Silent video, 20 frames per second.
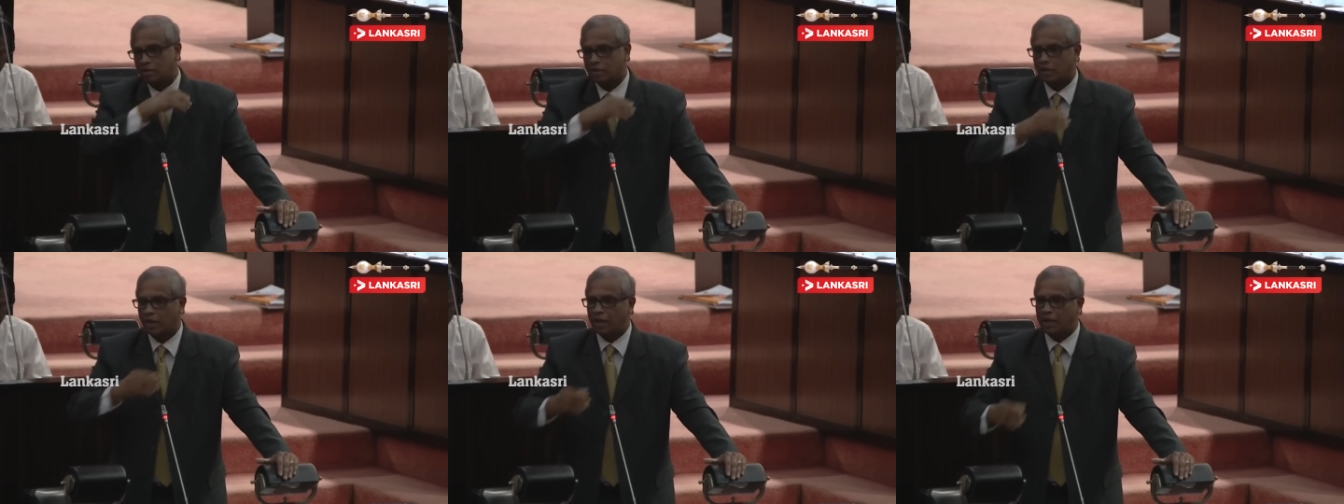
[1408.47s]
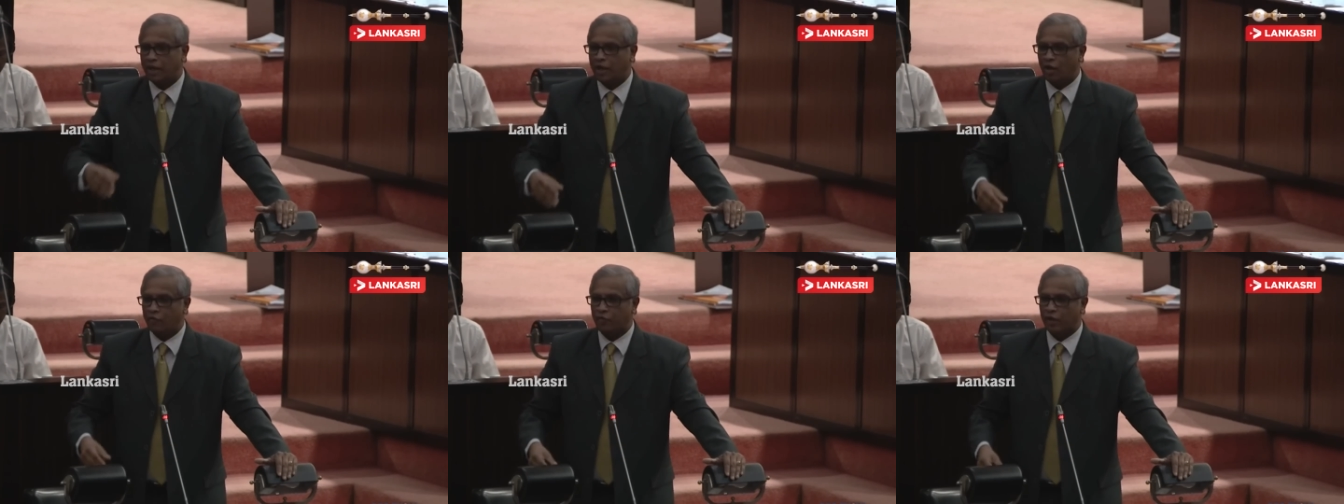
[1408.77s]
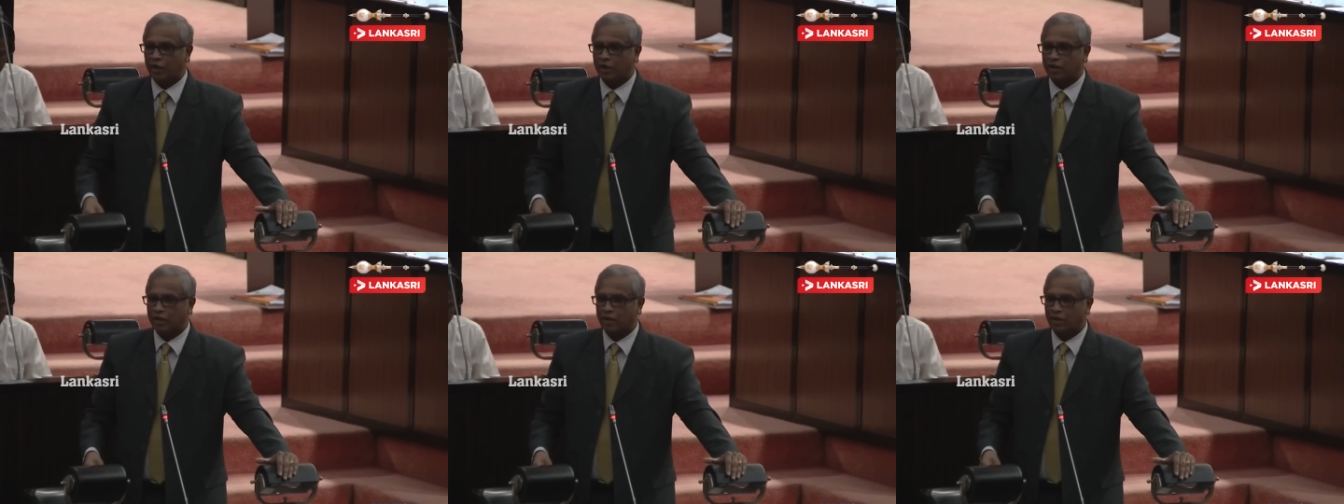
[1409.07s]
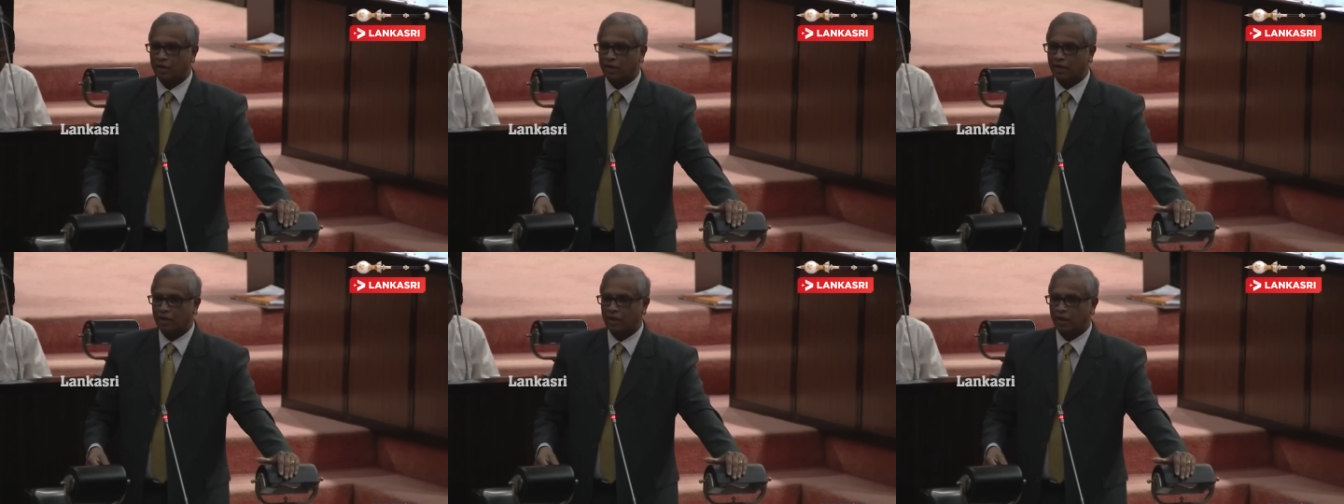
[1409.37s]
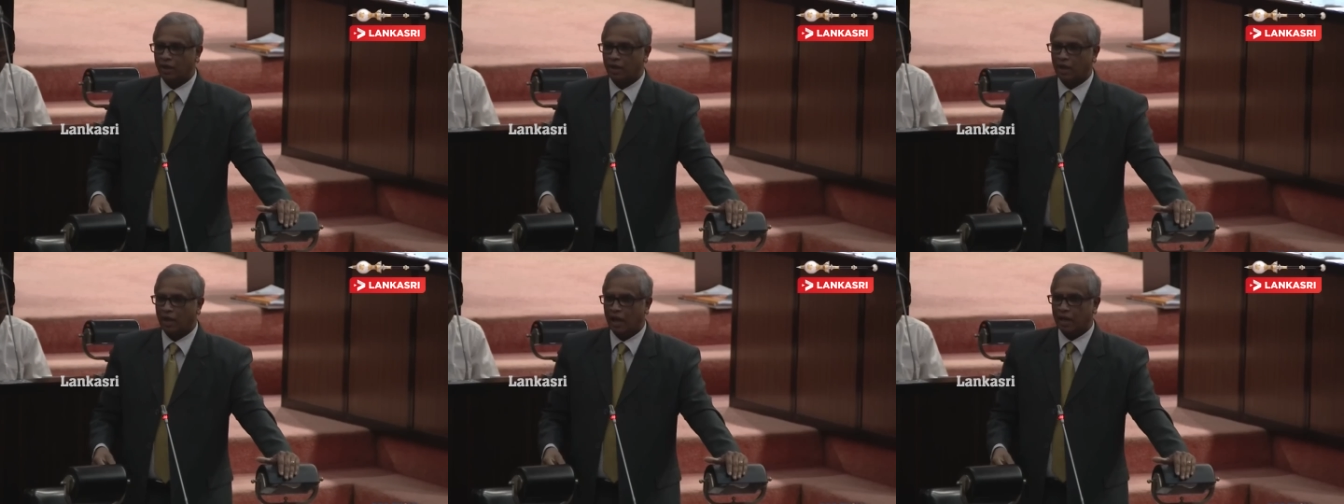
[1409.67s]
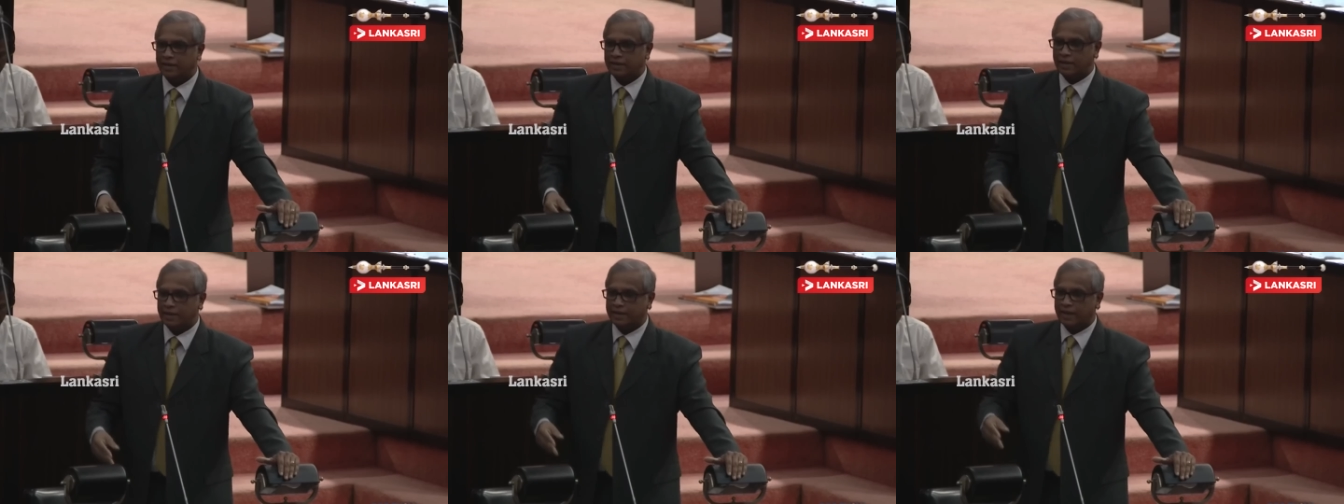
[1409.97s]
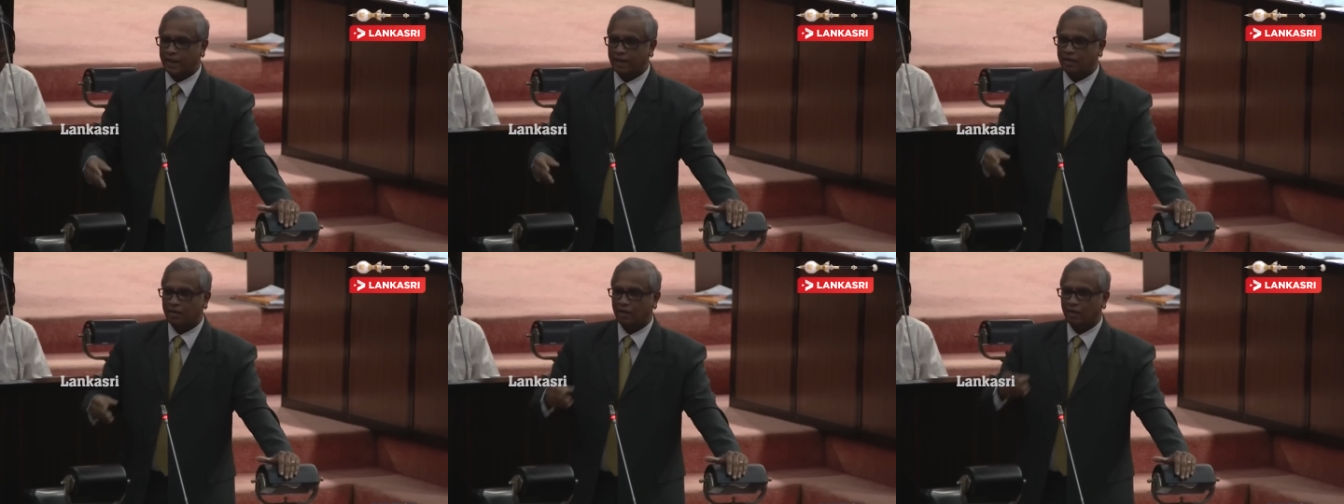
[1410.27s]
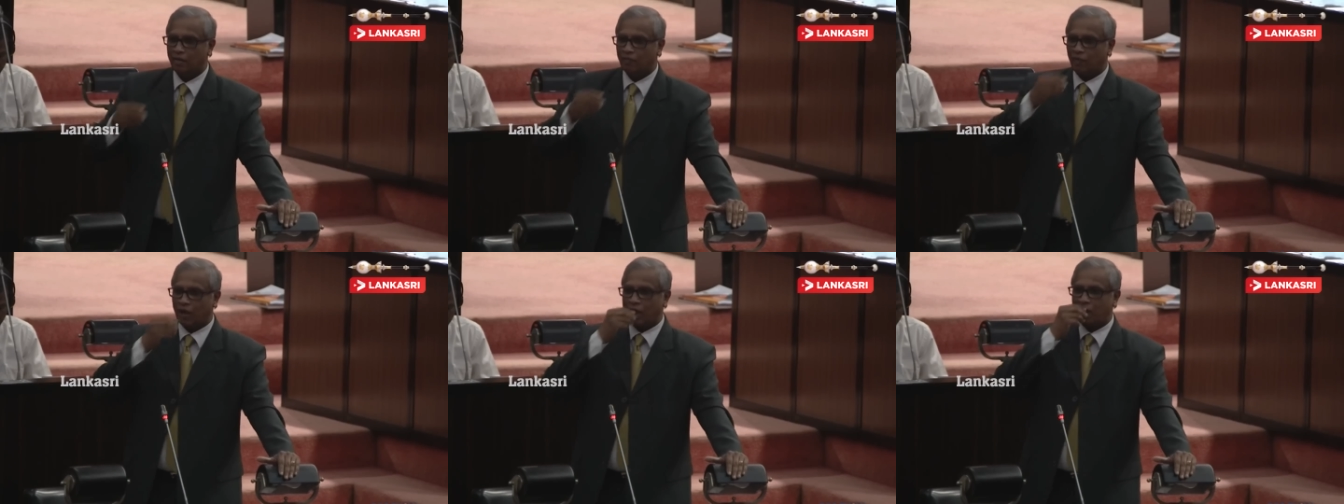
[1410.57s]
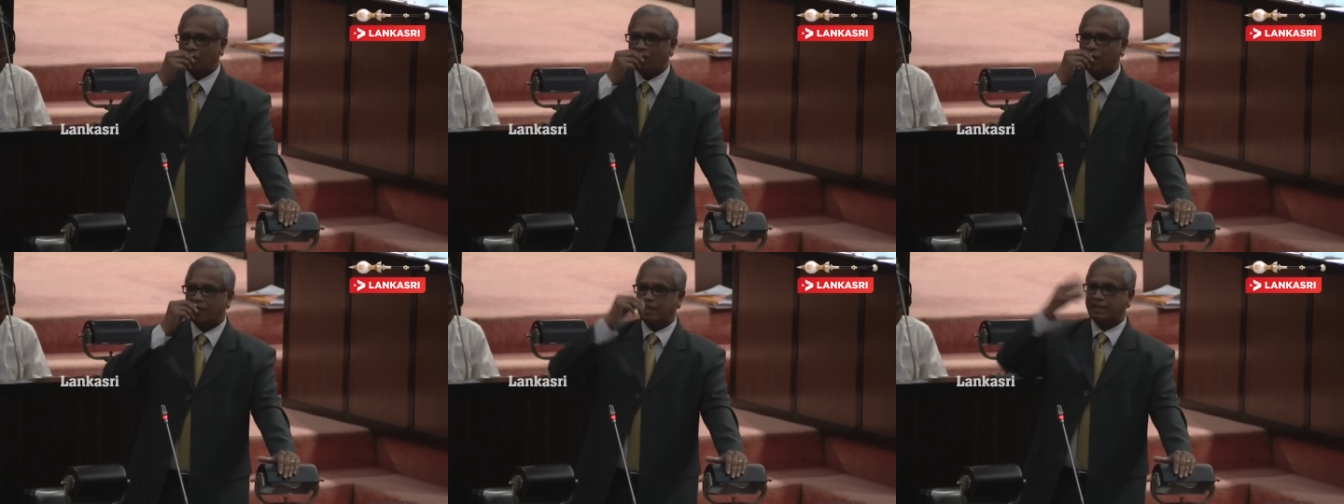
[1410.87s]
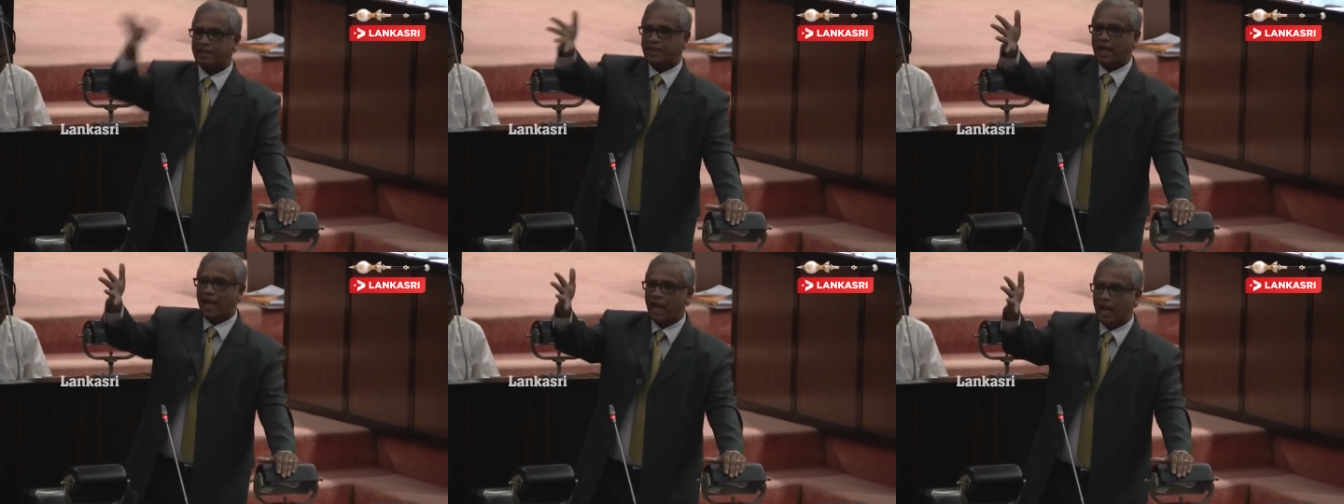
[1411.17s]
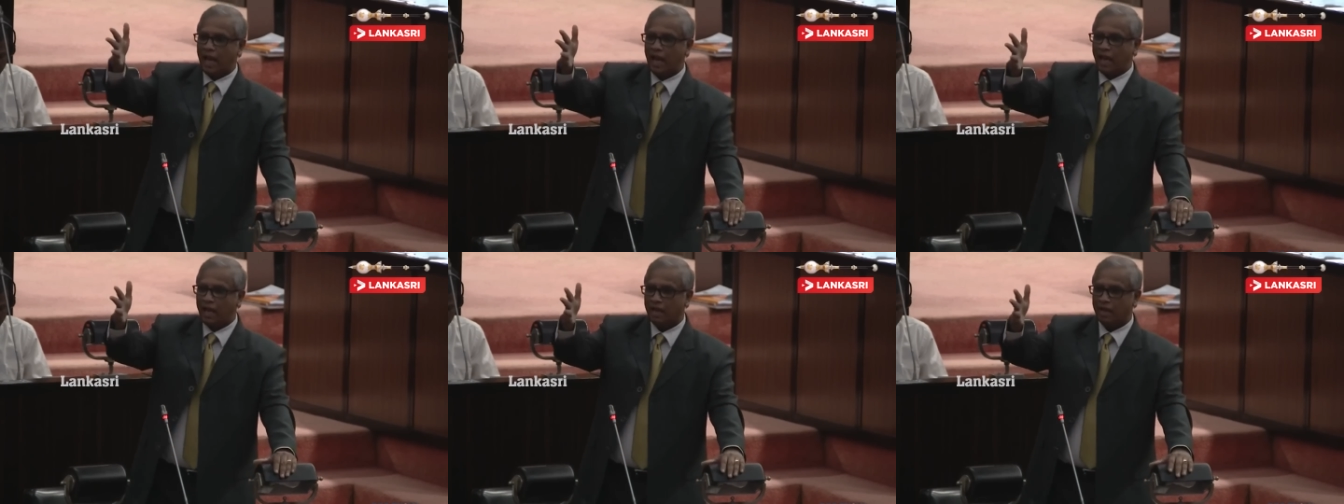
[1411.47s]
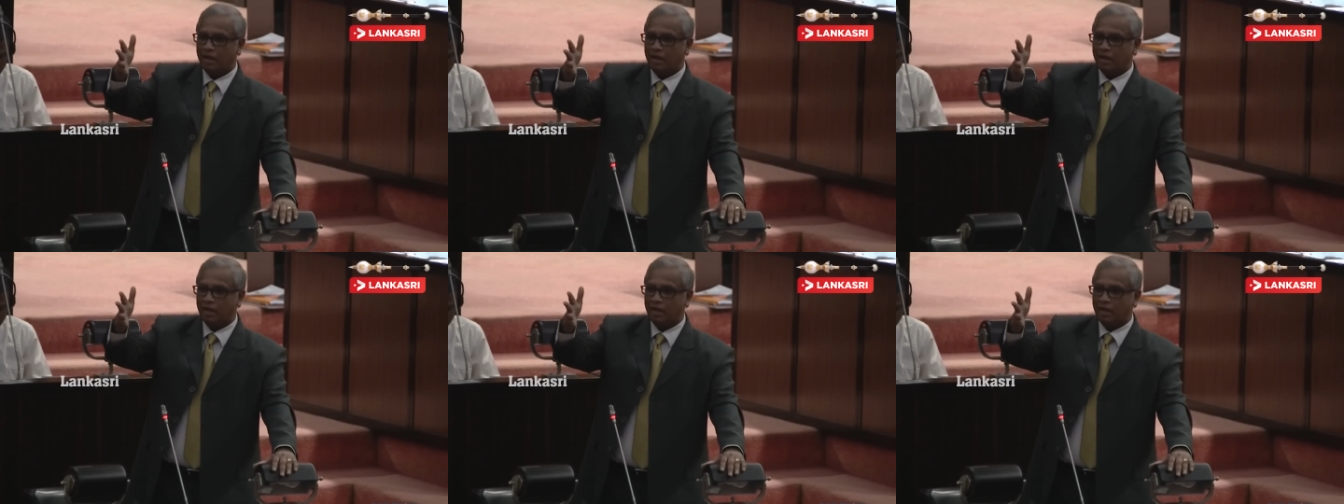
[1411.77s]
get rid of it. As he said, whatever I say,